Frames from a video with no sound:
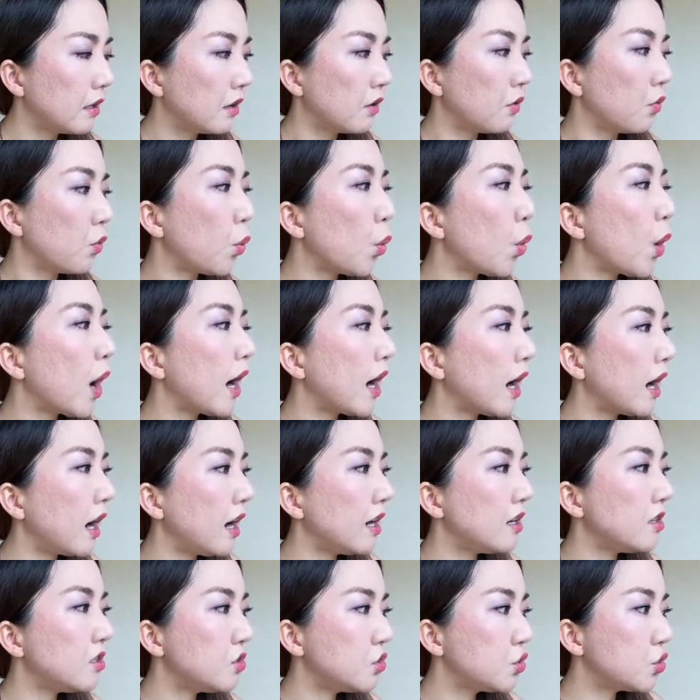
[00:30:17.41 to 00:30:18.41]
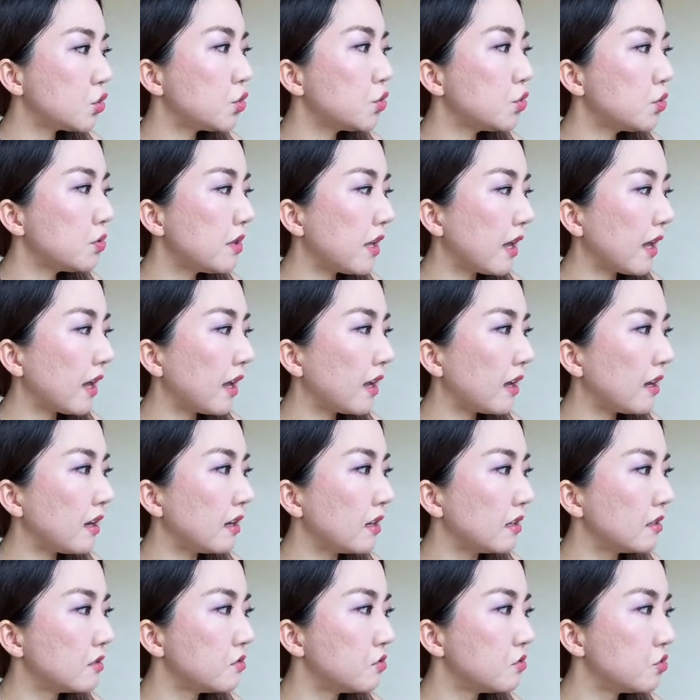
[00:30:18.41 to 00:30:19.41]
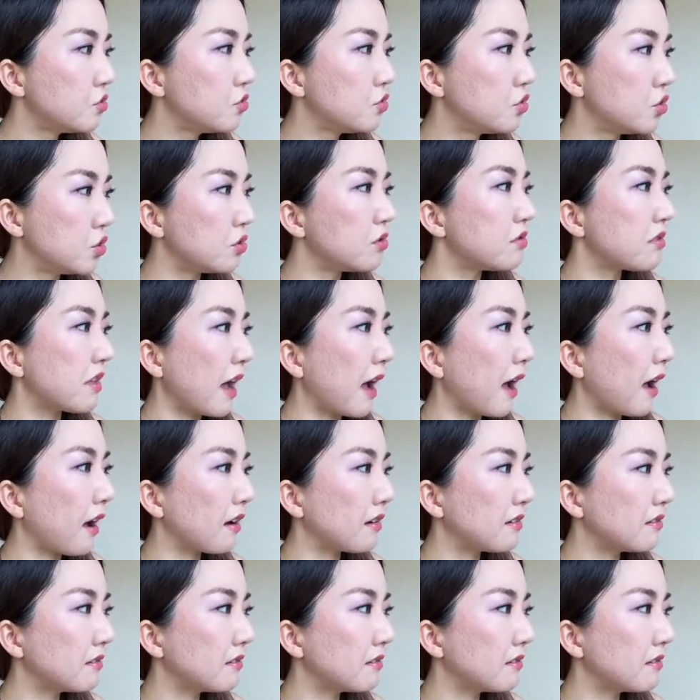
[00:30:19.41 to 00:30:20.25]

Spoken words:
why do they do that?